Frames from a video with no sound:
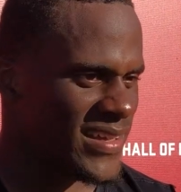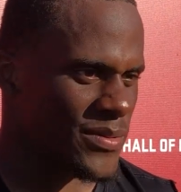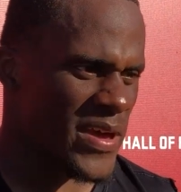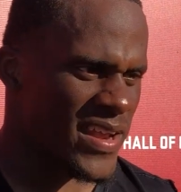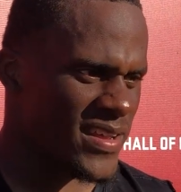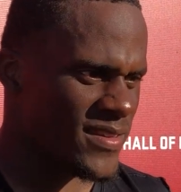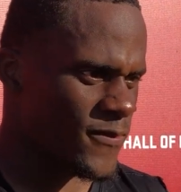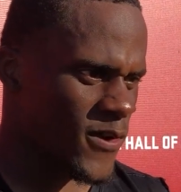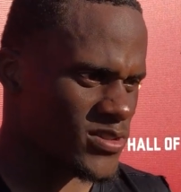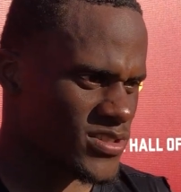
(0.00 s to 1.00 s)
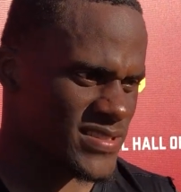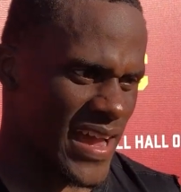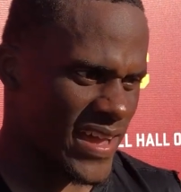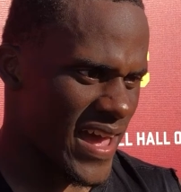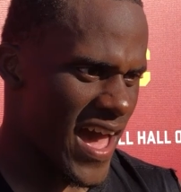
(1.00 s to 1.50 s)
Beginning the first,
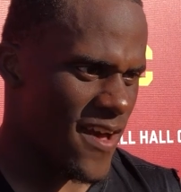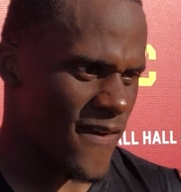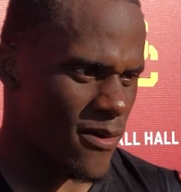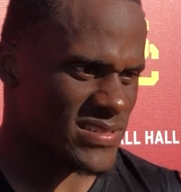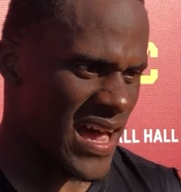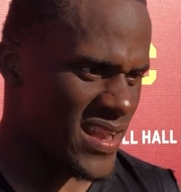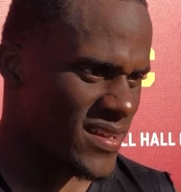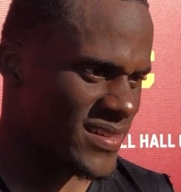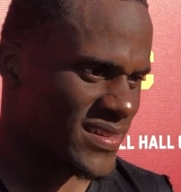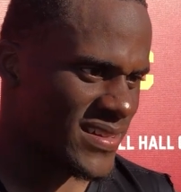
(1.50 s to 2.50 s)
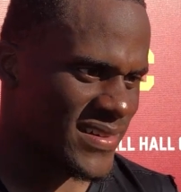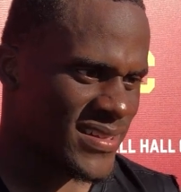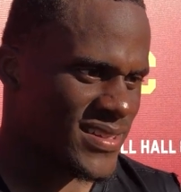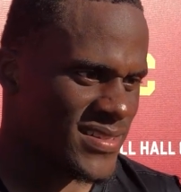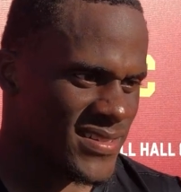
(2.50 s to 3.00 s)
second half, I was kind of
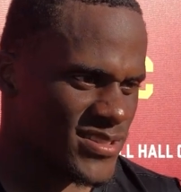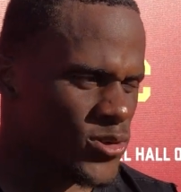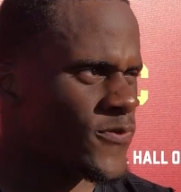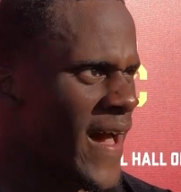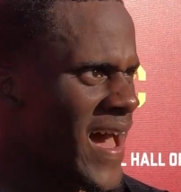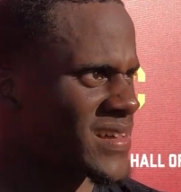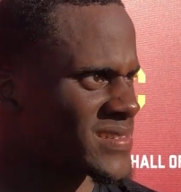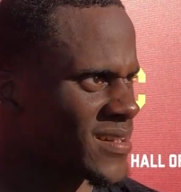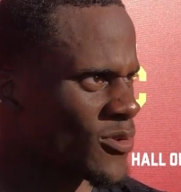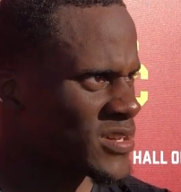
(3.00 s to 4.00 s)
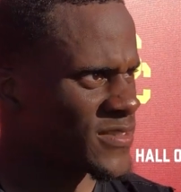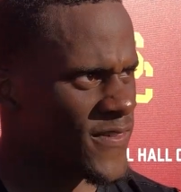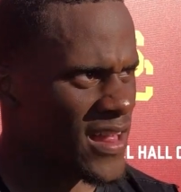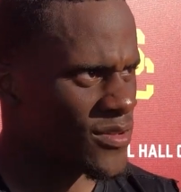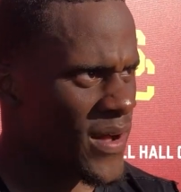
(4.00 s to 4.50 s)
too fast. I wasn't
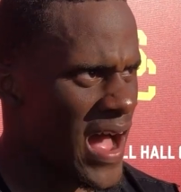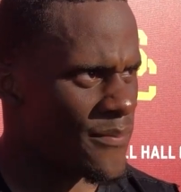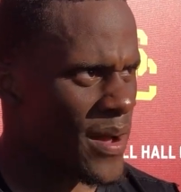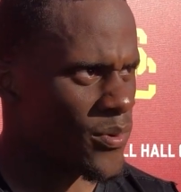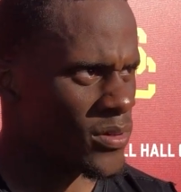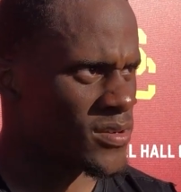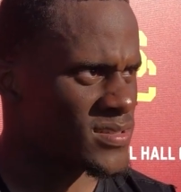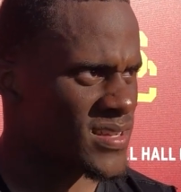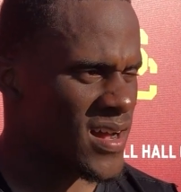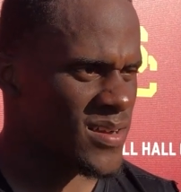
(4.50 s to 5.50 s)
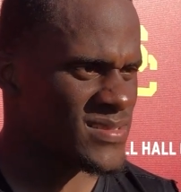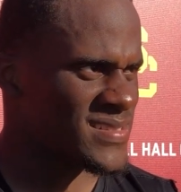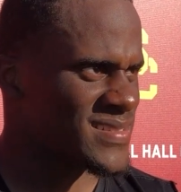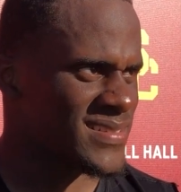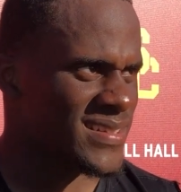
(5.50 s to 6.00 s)
following behind my pullers.
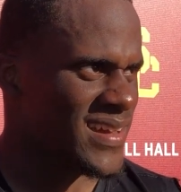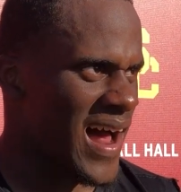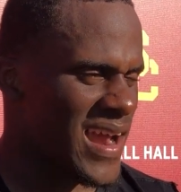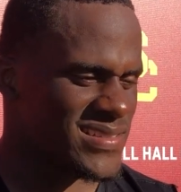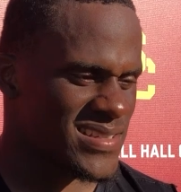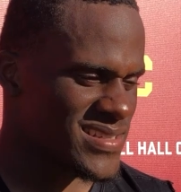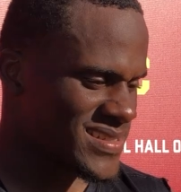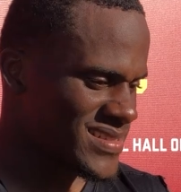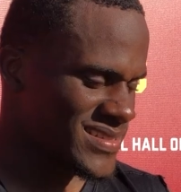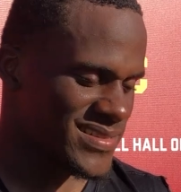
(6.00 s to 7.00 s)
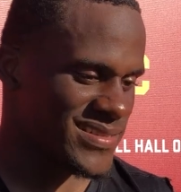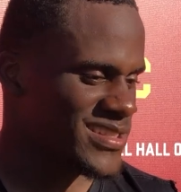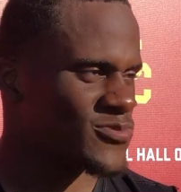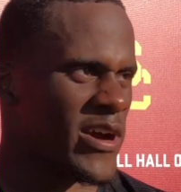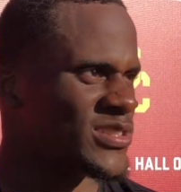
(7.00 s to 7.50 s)
Honestly, just
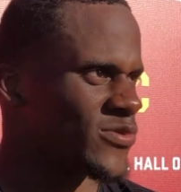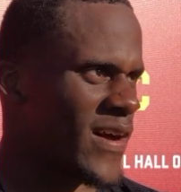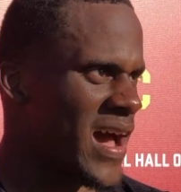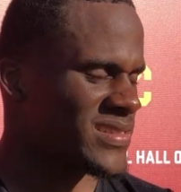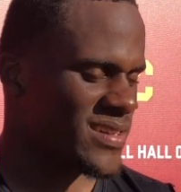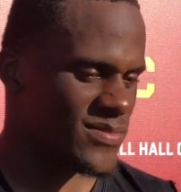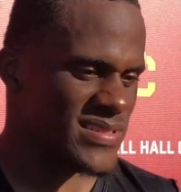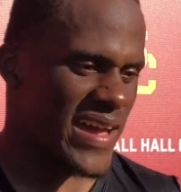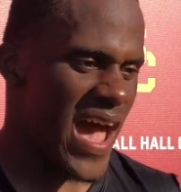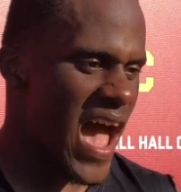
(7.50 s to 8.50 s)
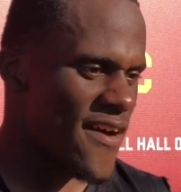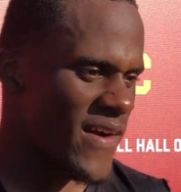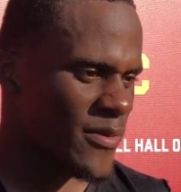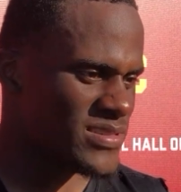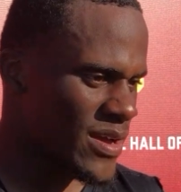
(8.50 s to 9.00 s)
way too fast. Second half,
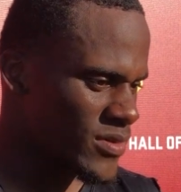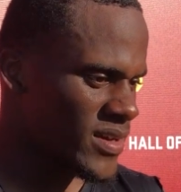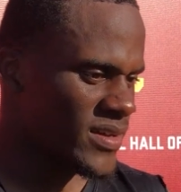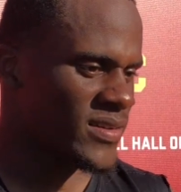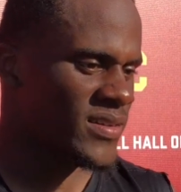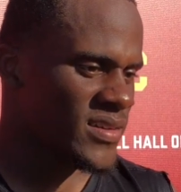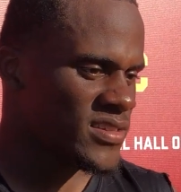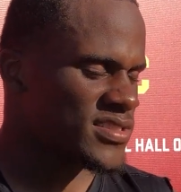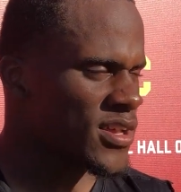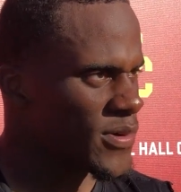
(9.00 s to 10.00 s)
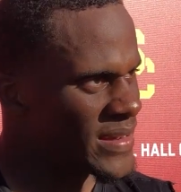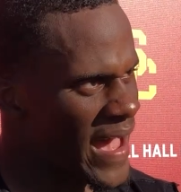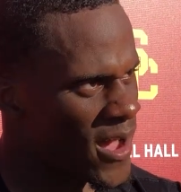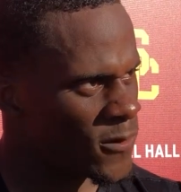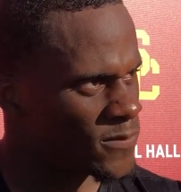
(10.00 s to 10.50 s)
I was able to slow it
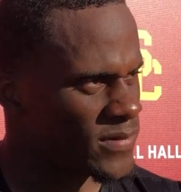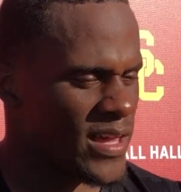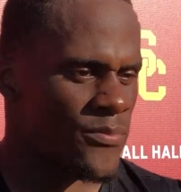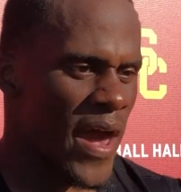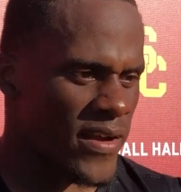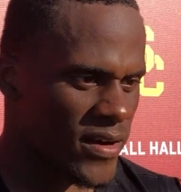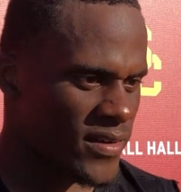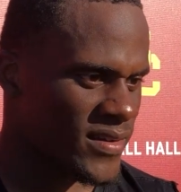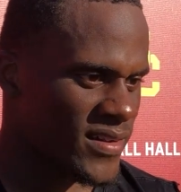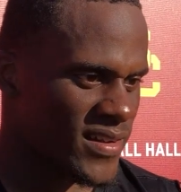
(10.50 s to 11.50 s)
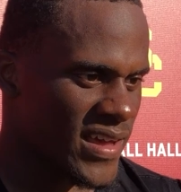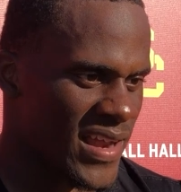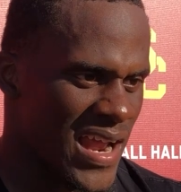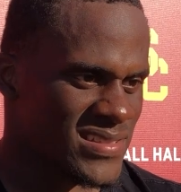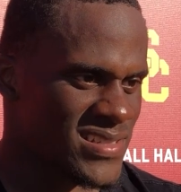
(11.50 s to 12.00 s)
down, get better, and
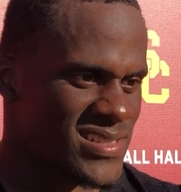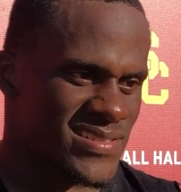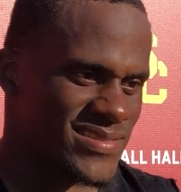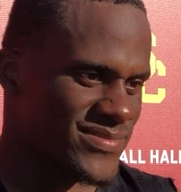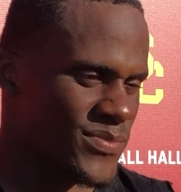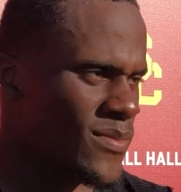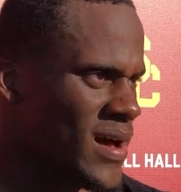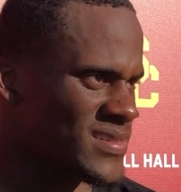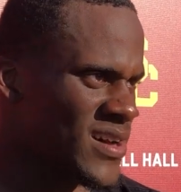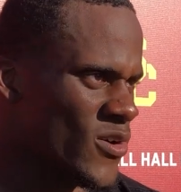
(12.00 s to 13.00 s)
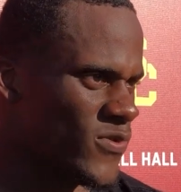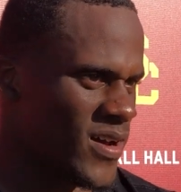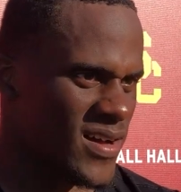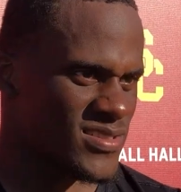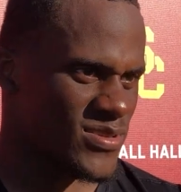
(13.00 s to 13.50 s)
honestly, just be myself.
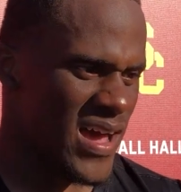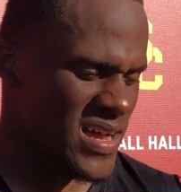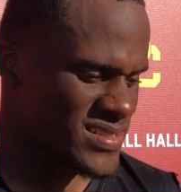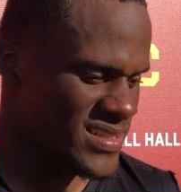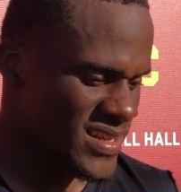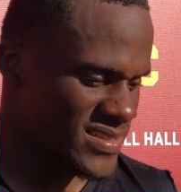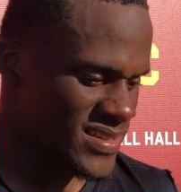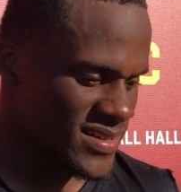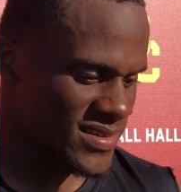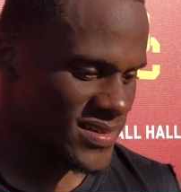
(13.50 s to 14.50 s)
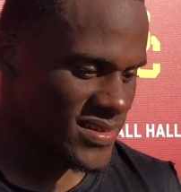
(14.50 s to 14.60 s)
So now I just needed to